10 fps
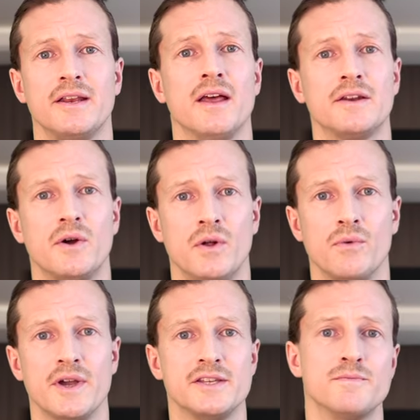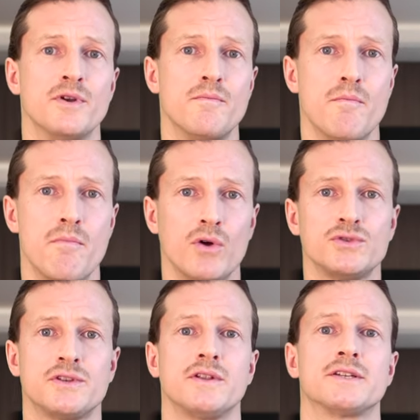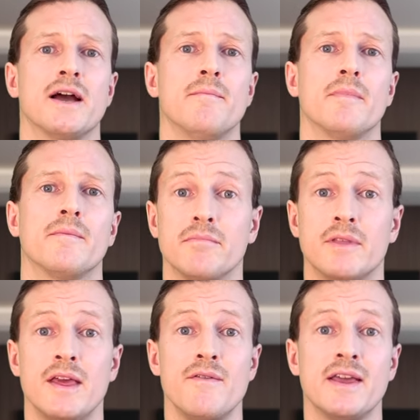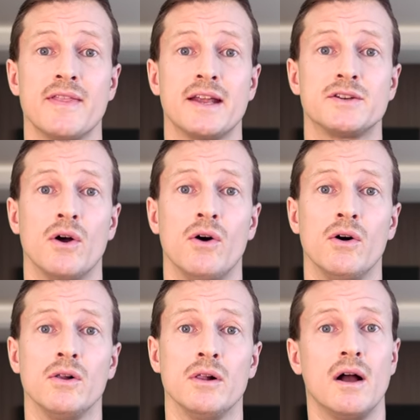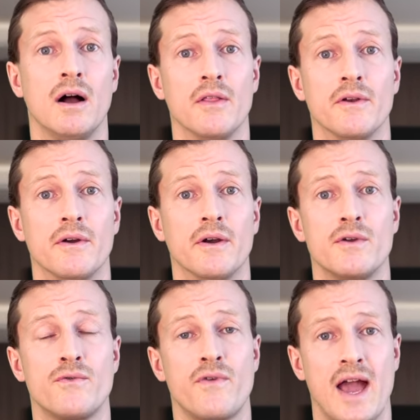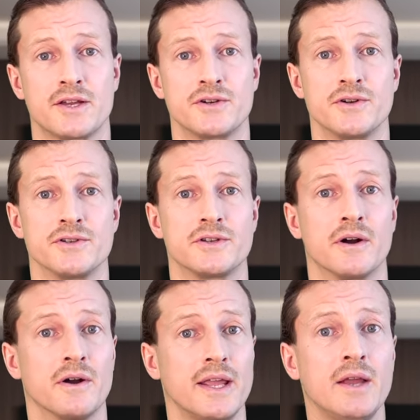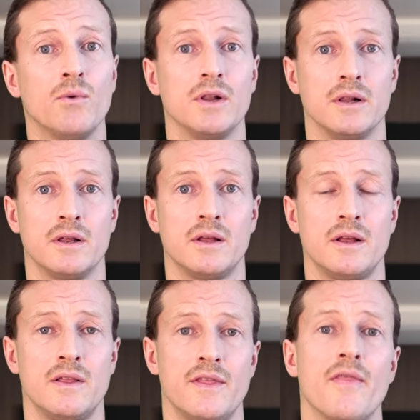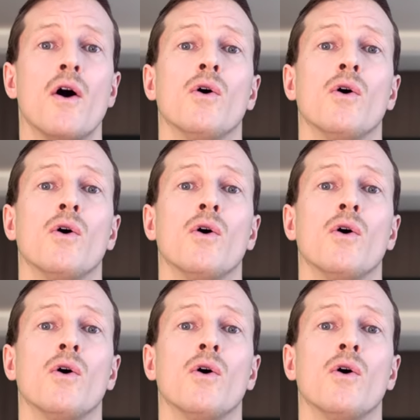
not always, but most of the time, given that all other factors are equal, then the